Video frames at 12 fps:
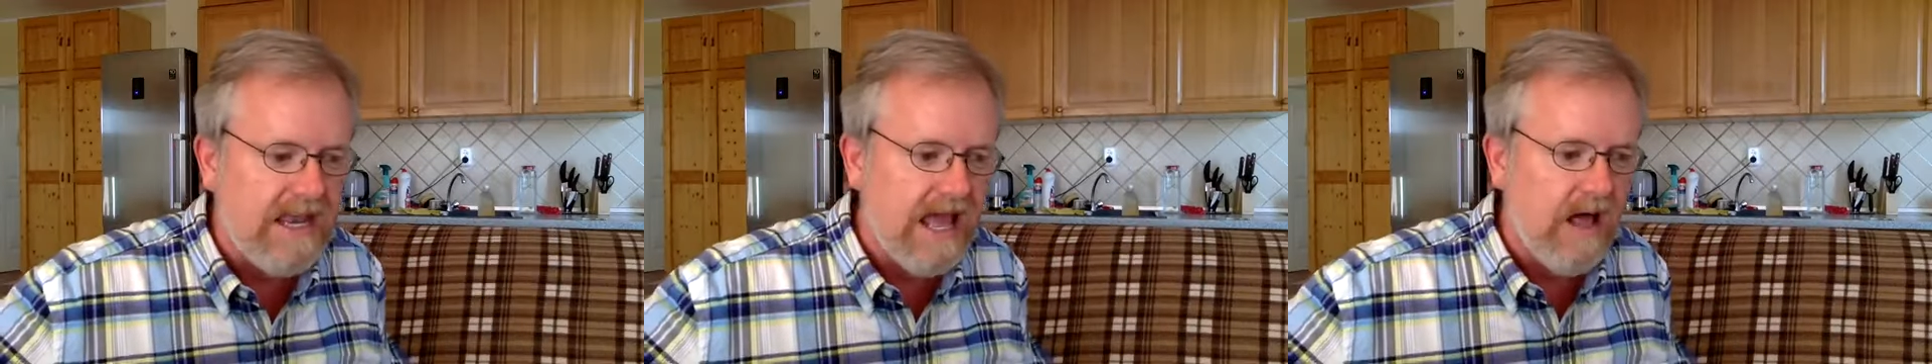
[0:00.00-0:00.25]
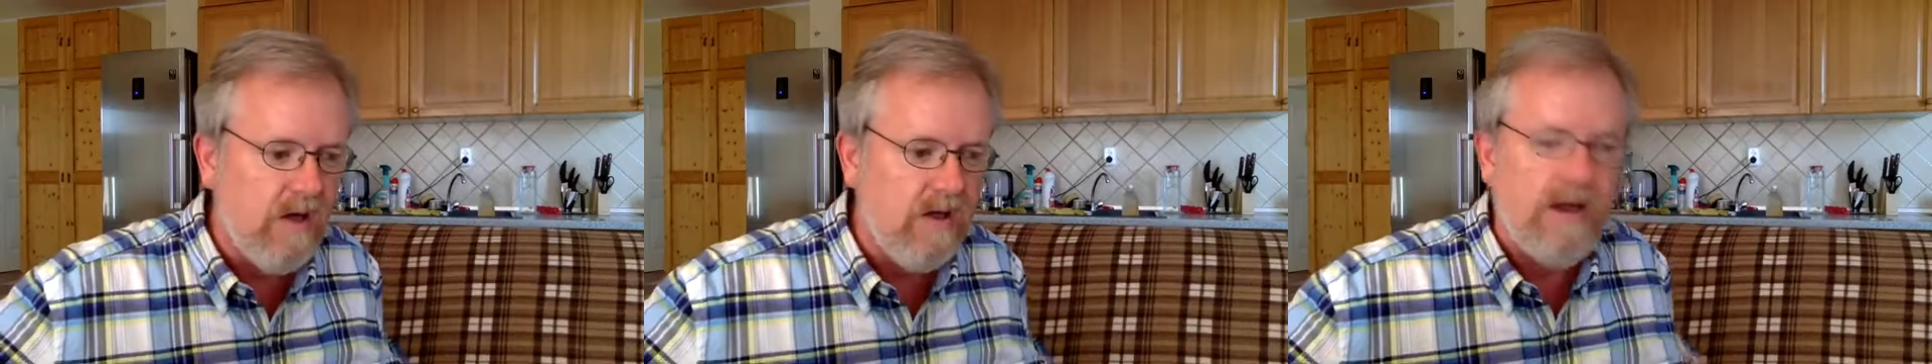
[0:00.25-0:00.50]

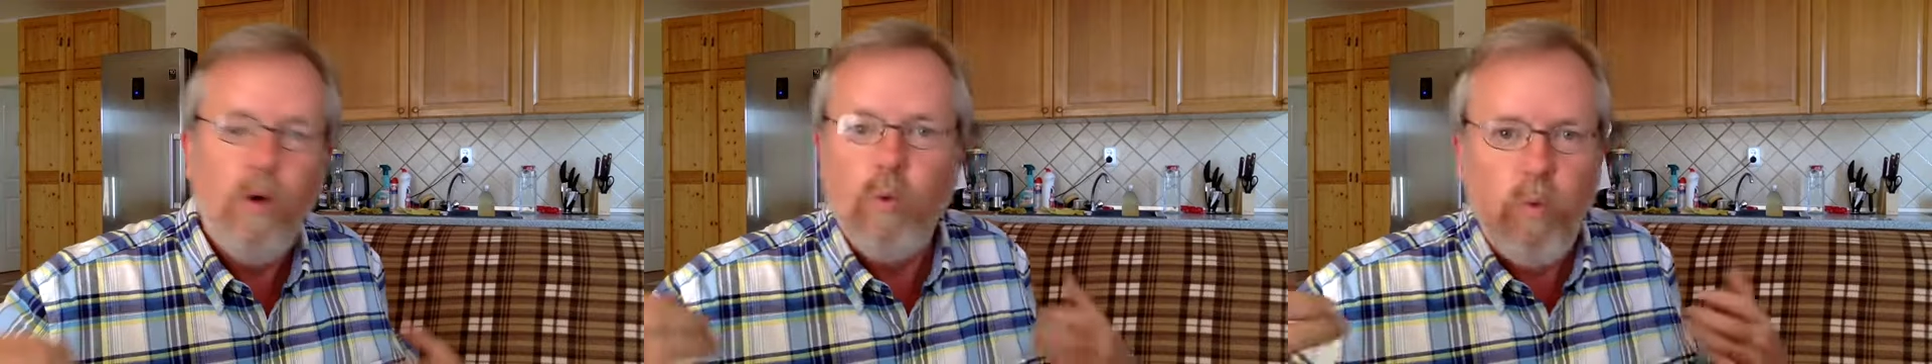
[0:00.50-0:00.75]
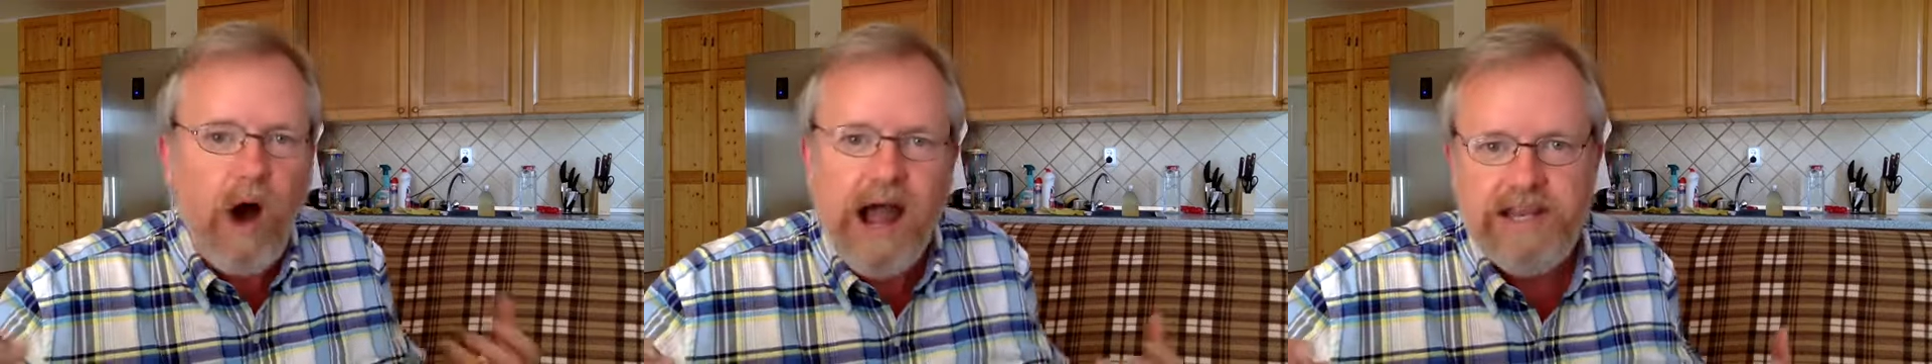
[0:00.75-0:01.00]
Now,
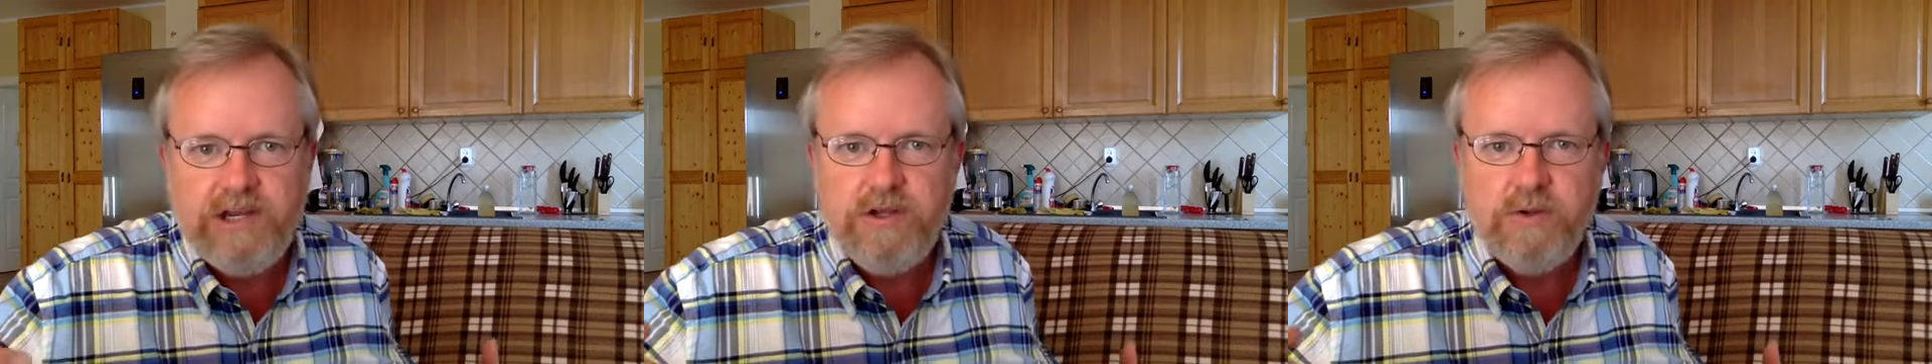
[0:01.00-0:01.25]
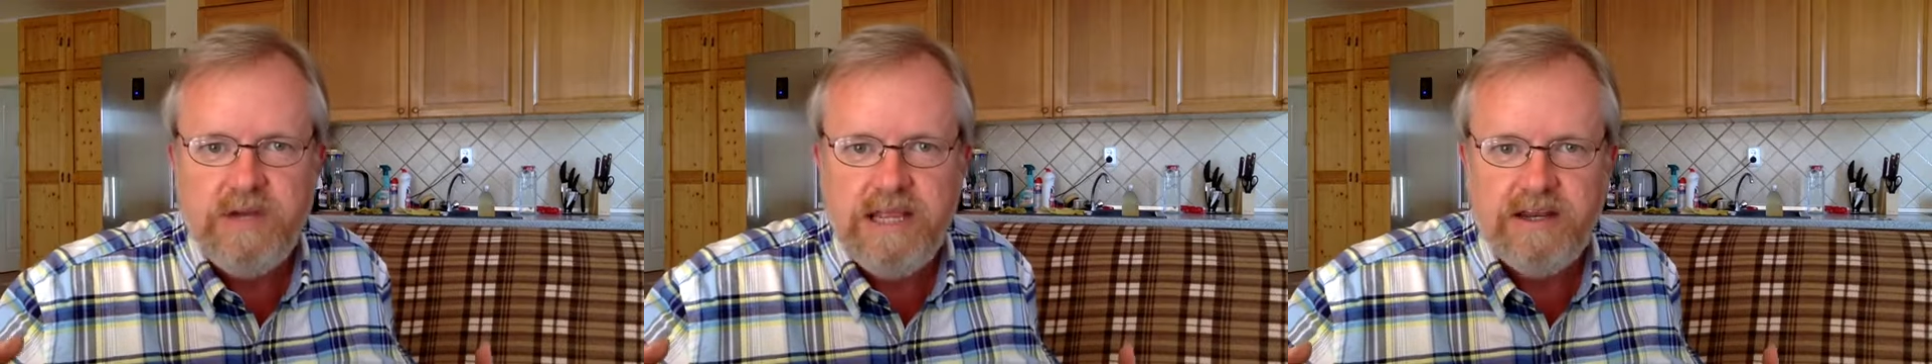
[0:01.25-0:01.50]
why do
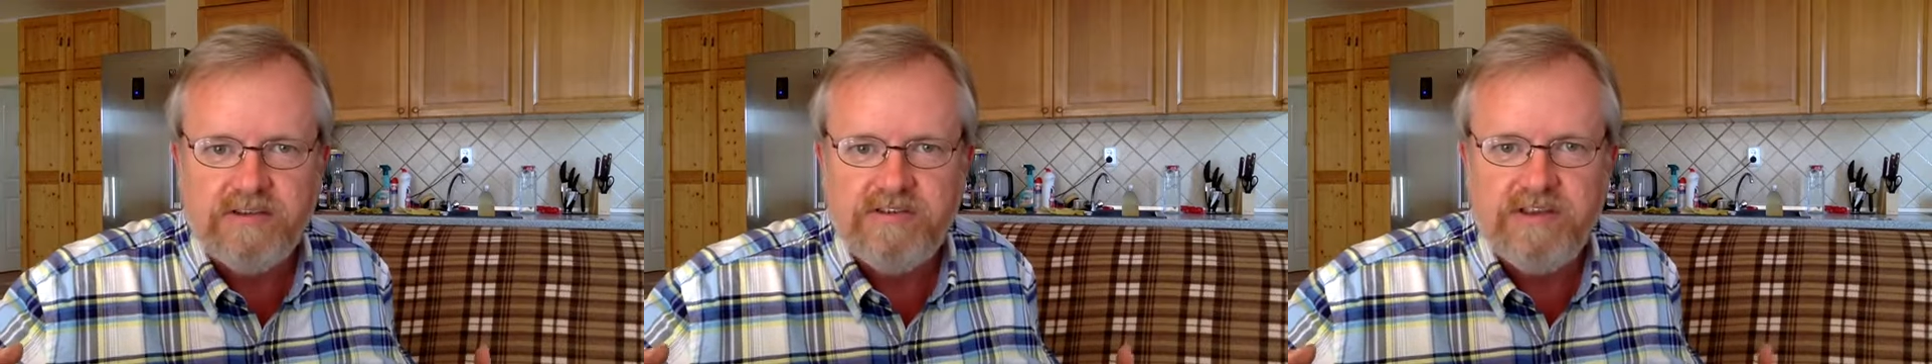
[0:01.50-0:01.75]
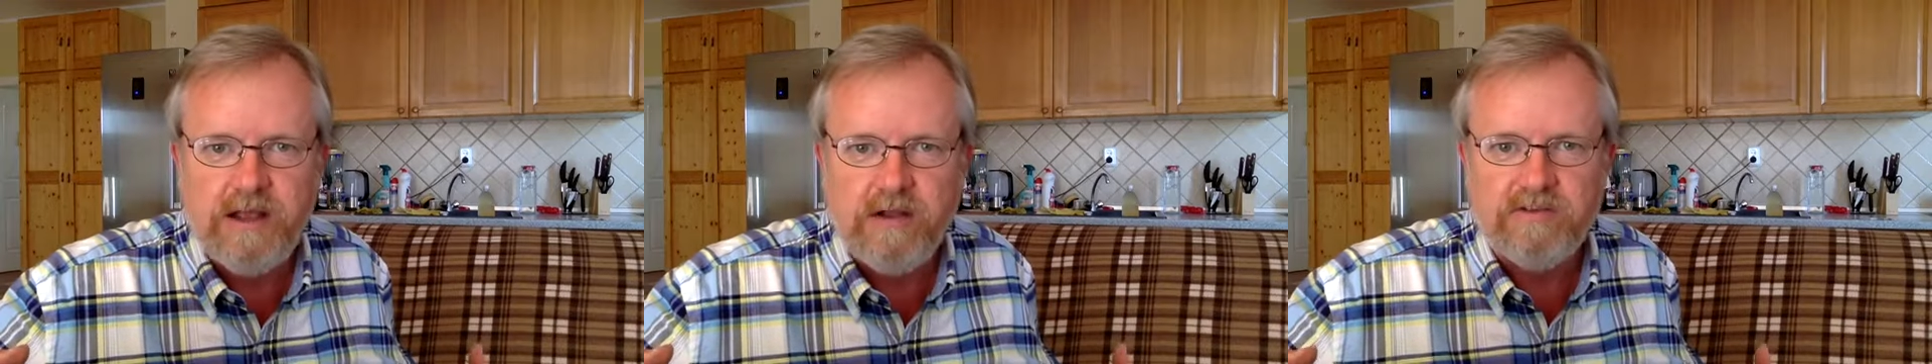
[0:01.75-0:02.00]
you need a
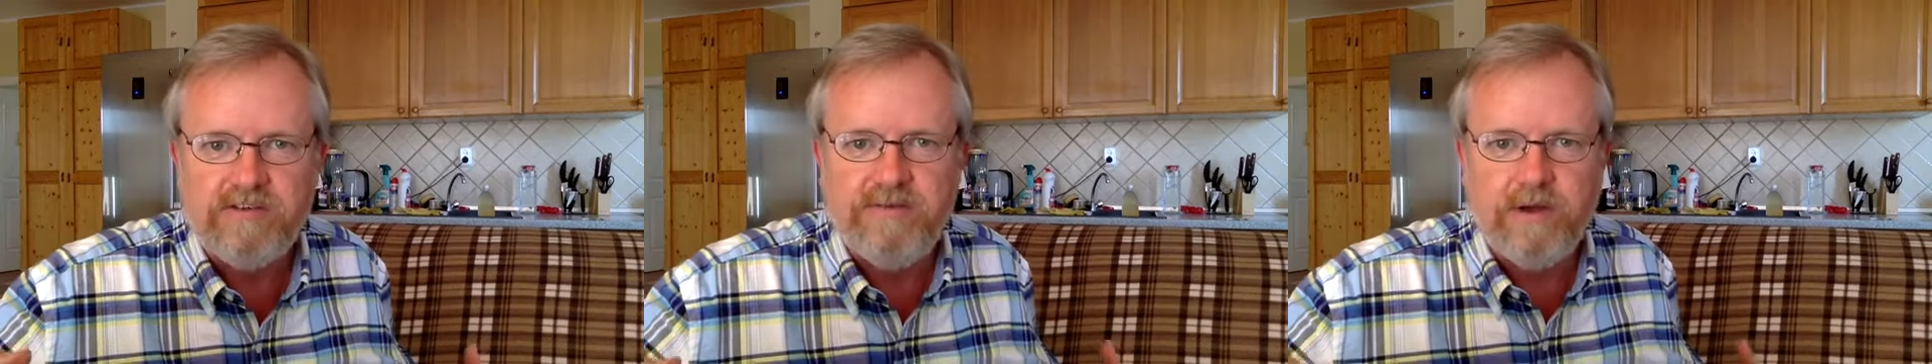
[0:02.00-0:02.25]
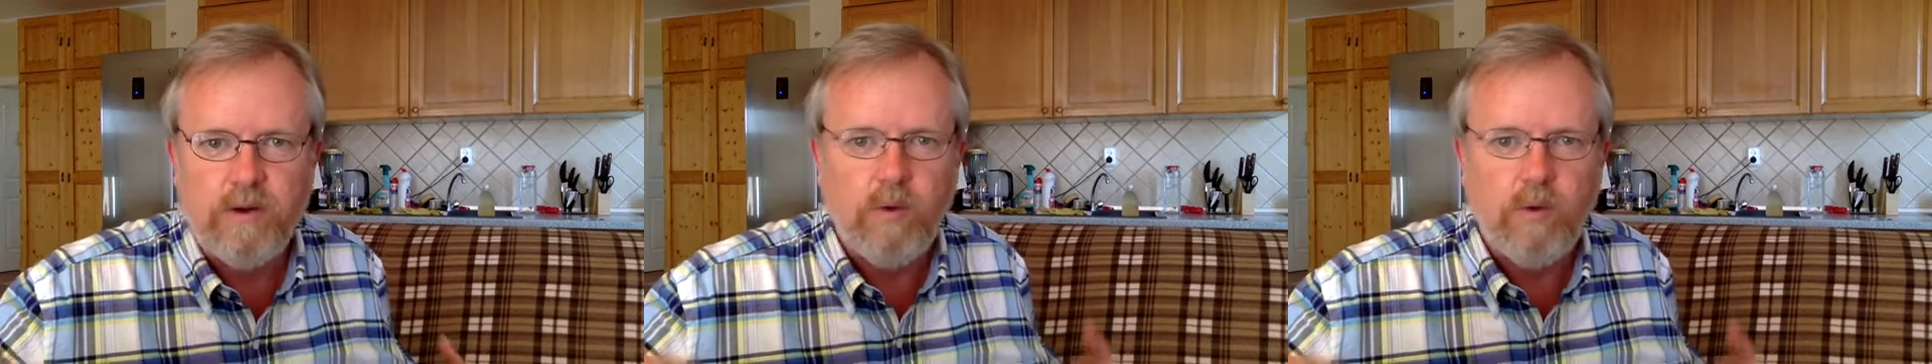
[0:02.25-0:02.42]
sales funnel?